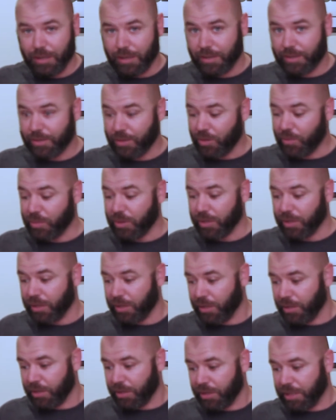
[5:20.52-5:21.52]
October.
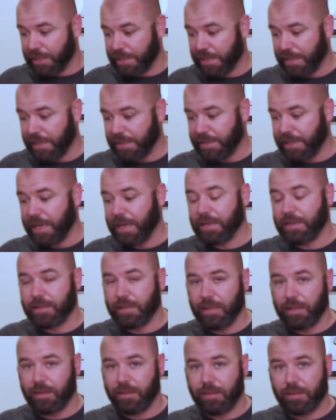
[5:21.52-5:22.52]
Today's the
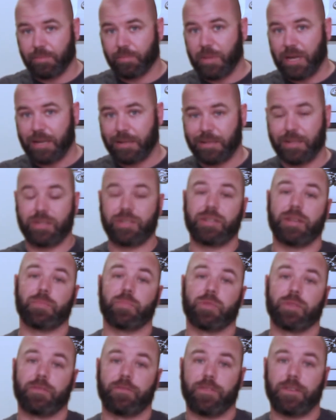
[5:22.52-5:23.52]
18th. Boxes
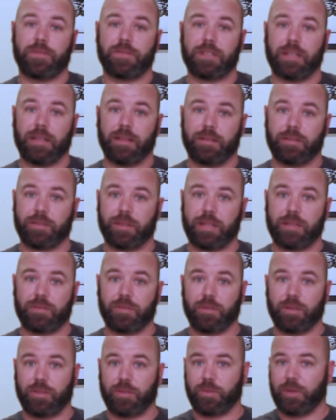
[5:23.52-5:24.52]
ship on the 15th, so that's
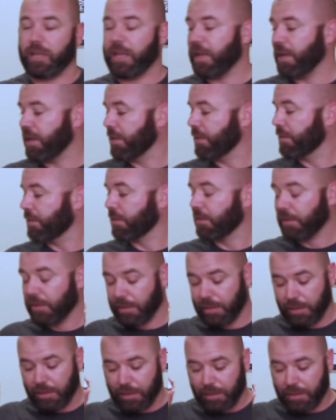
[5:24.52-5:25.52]
only 3 days.
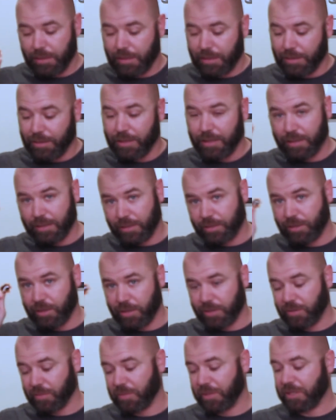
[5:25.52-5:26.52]
This is
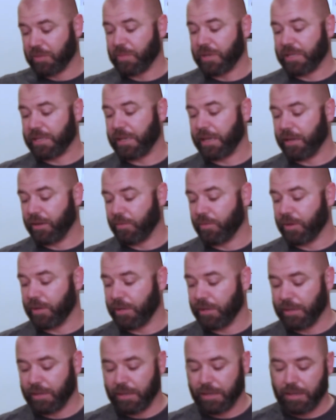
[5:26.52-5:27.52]
awesome. This is my second one.
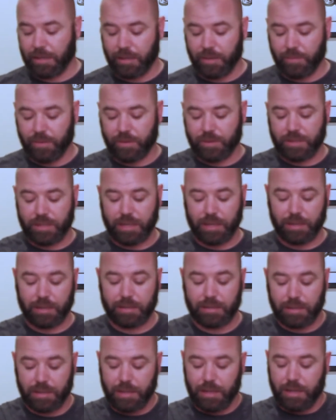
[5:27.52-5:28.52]
I love those
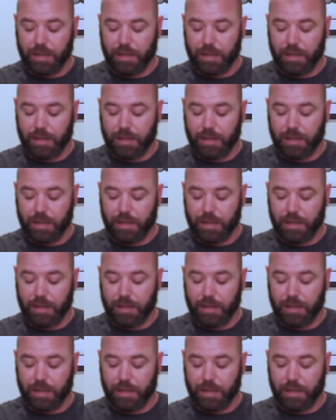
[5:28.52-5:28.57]
things.